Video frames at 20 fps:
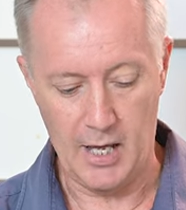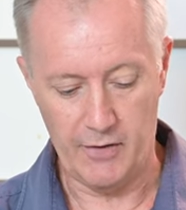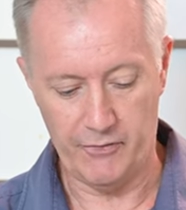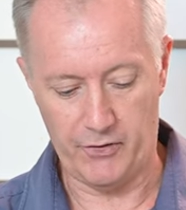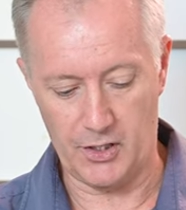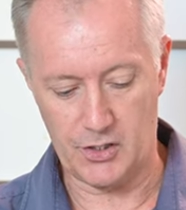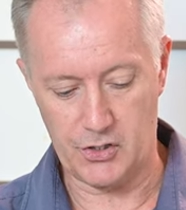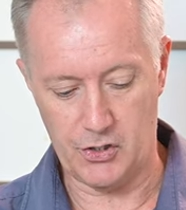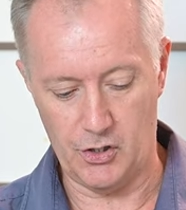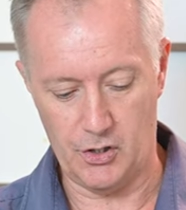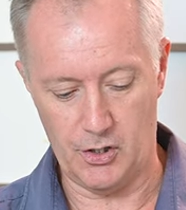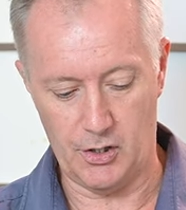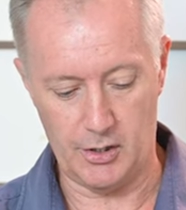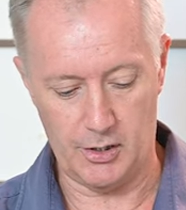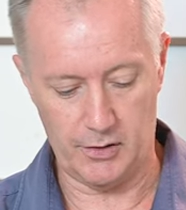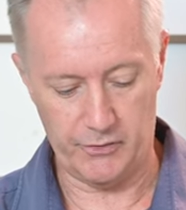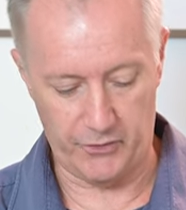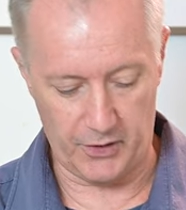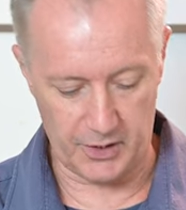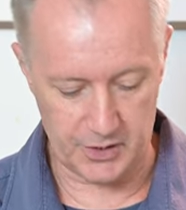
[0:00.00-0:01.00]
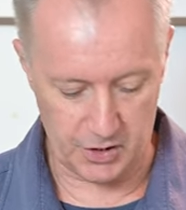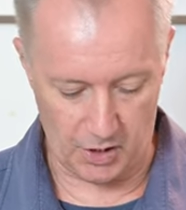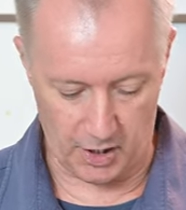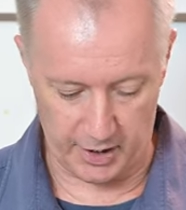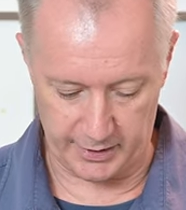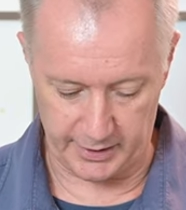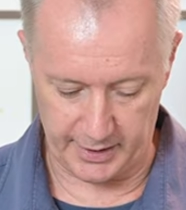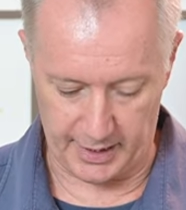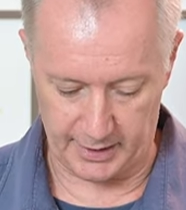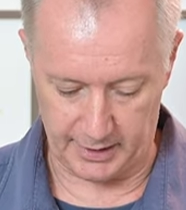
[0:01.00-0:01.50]
If I
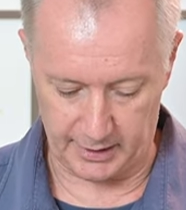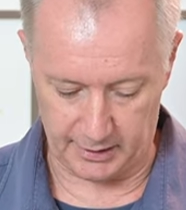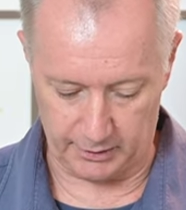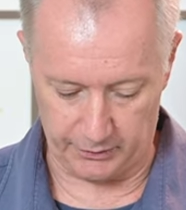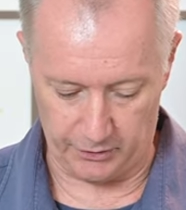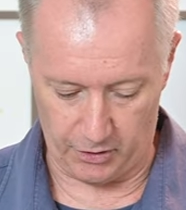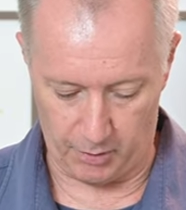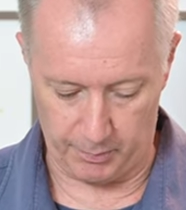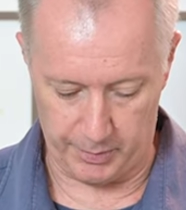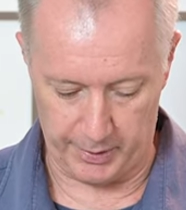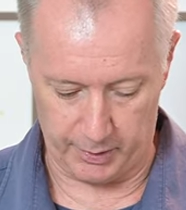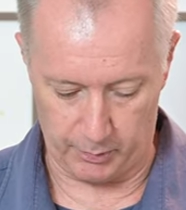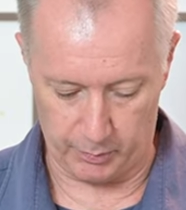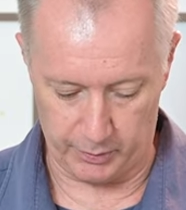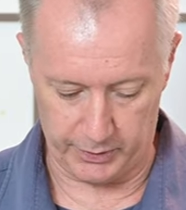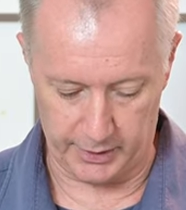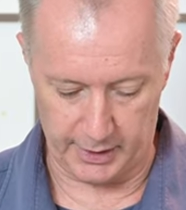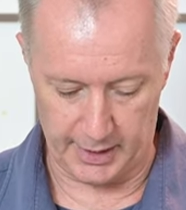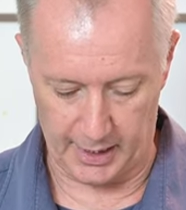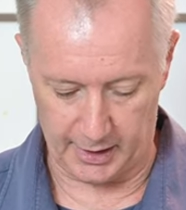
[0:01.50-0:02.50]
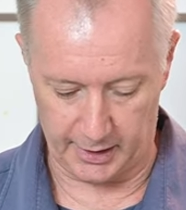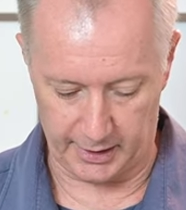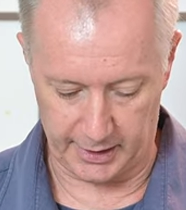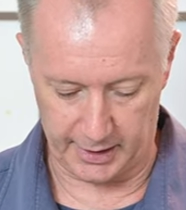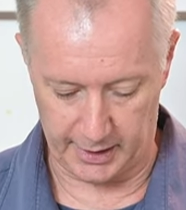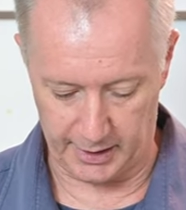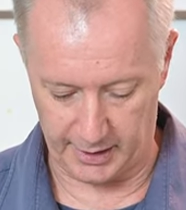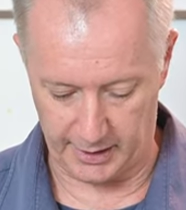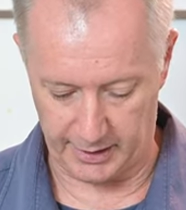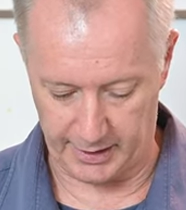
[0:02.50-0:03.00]
tighten that little knob here with the Allen
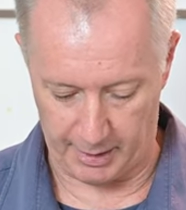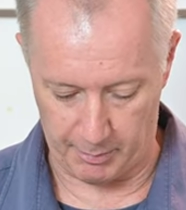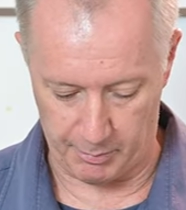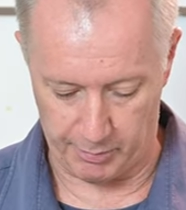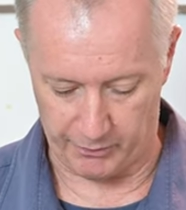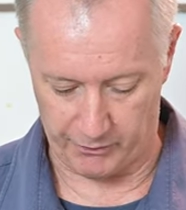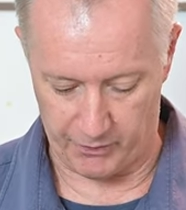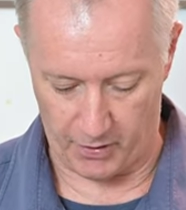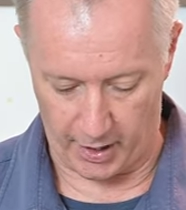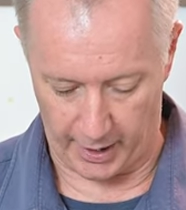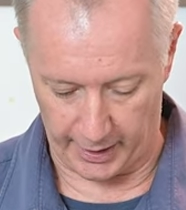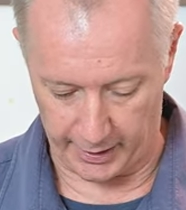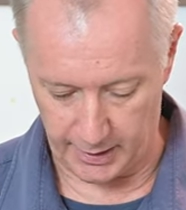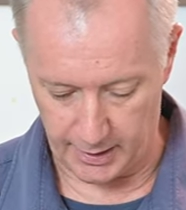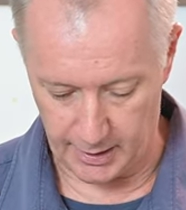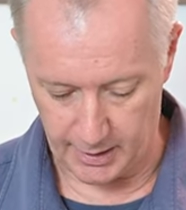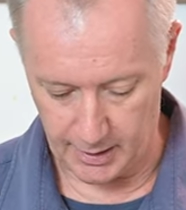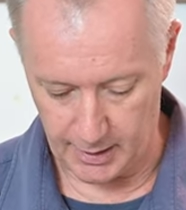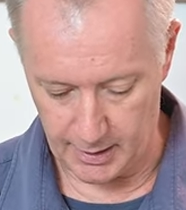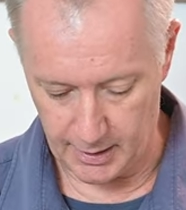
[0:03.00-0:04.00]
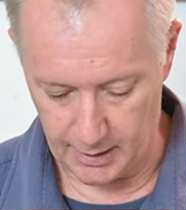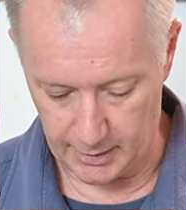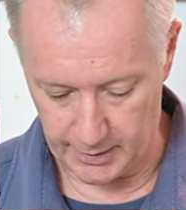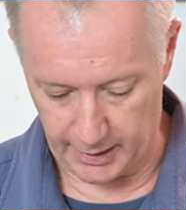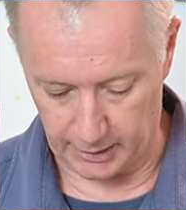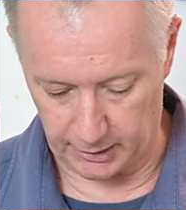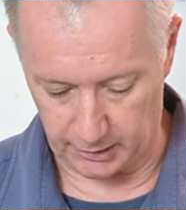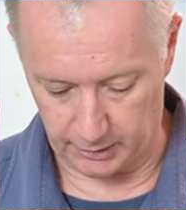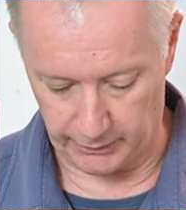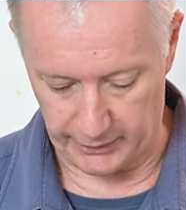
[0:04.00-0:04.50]
key that they provide,
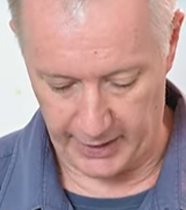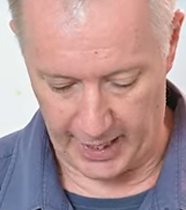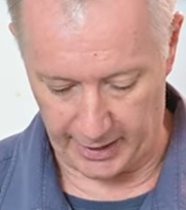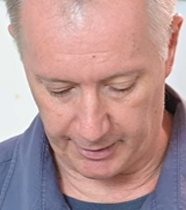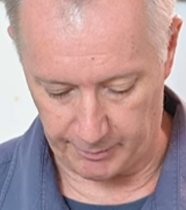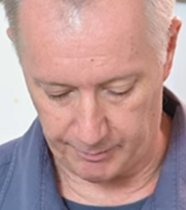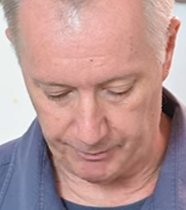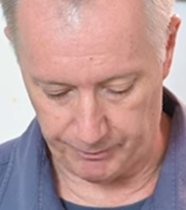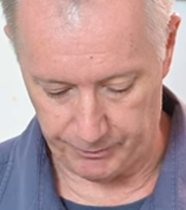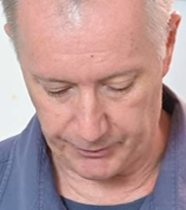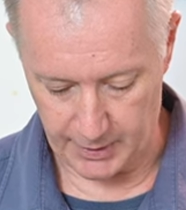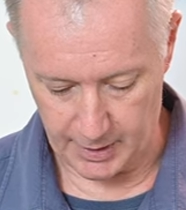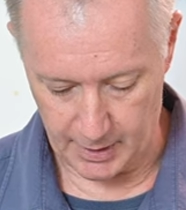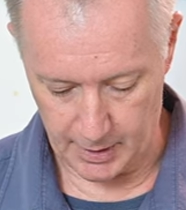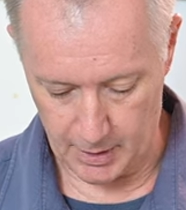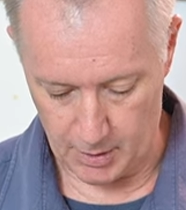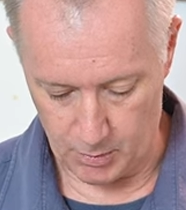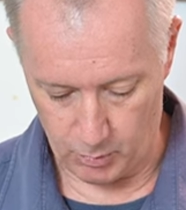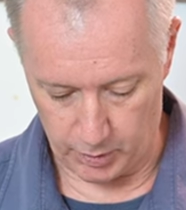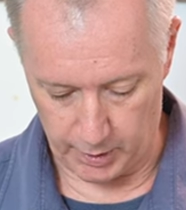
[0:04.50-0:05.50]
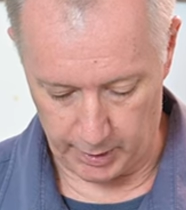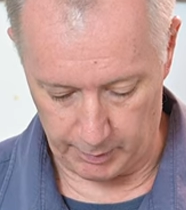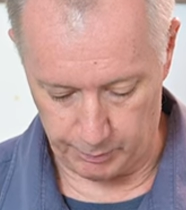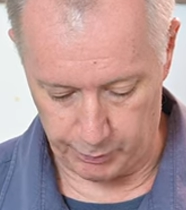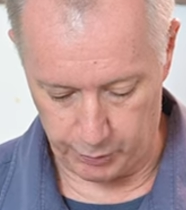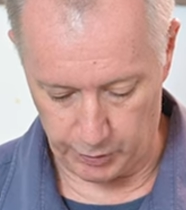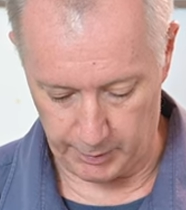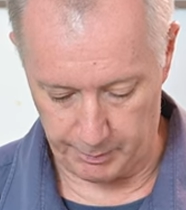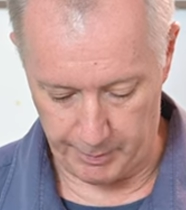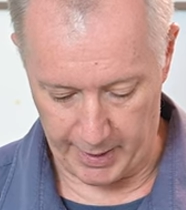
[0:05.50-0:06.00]
that little nut, I'm going to
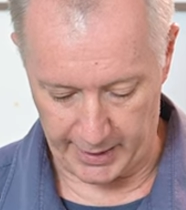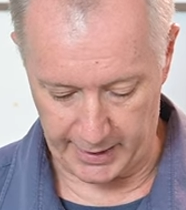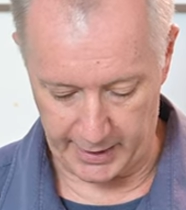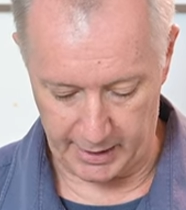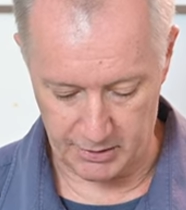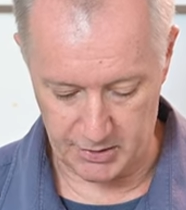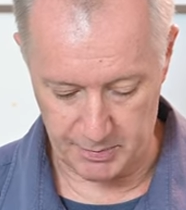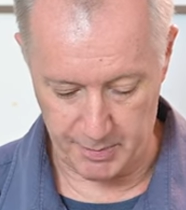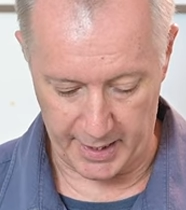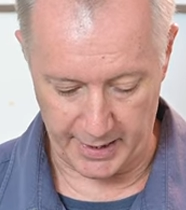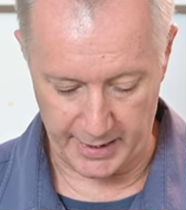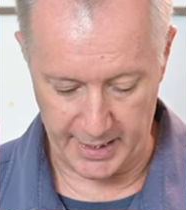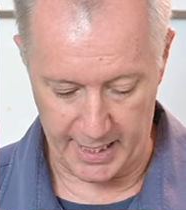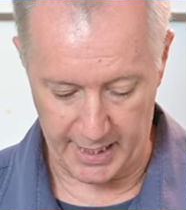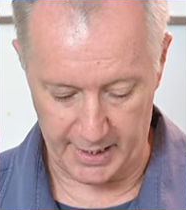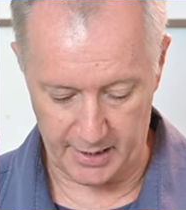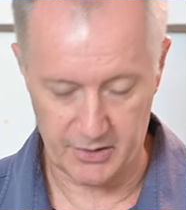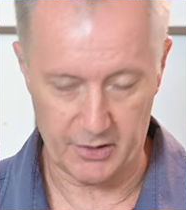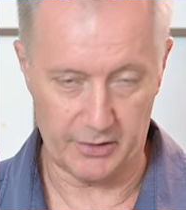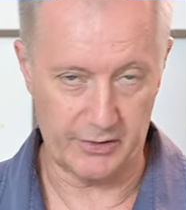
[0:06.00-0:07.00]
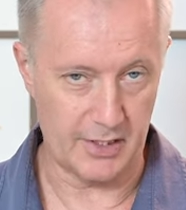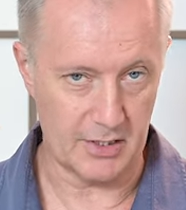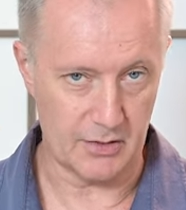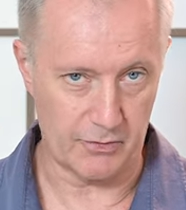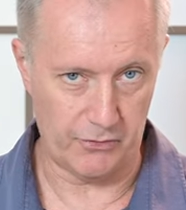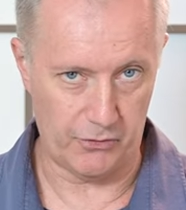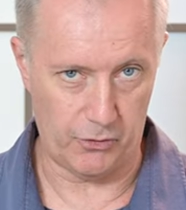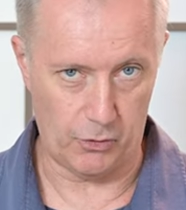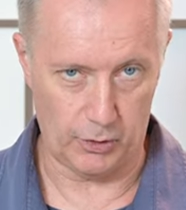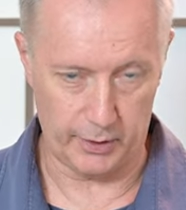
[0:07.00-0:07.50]
put it back here. It's magnetic, so it
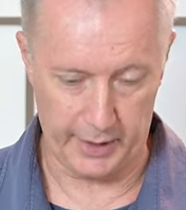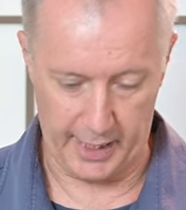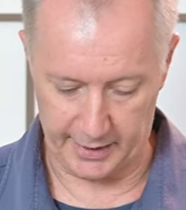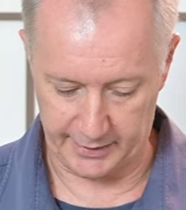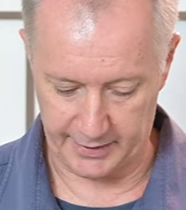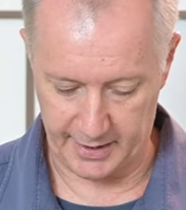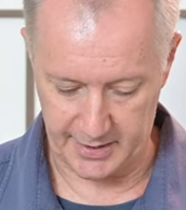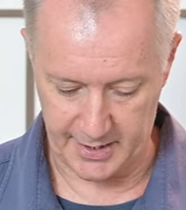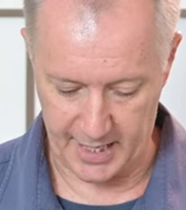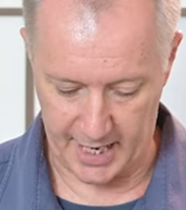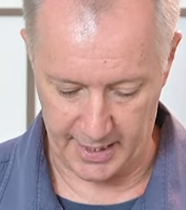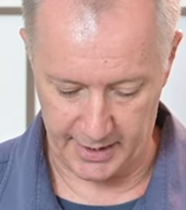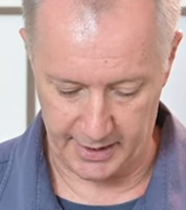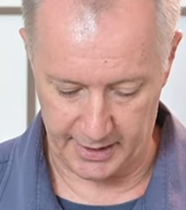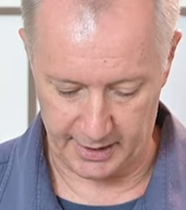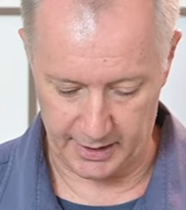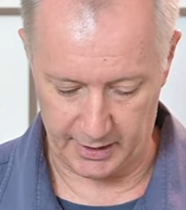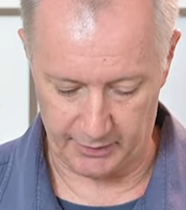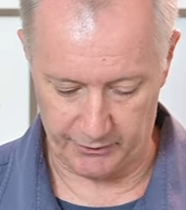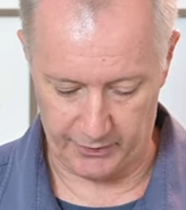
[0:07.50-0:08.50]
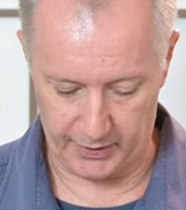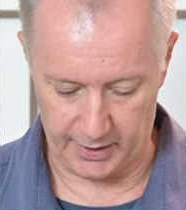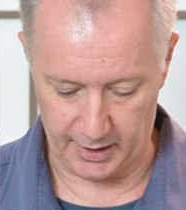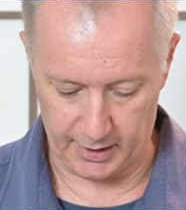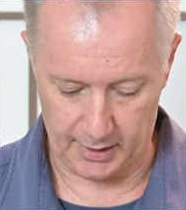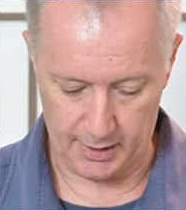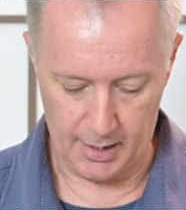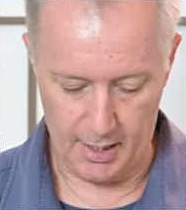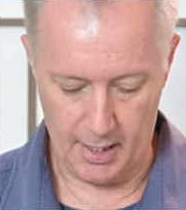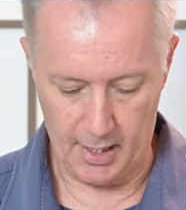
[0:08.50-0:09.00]
doesn't fall out. That's handy and
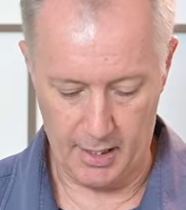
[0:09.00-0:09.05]
convenient.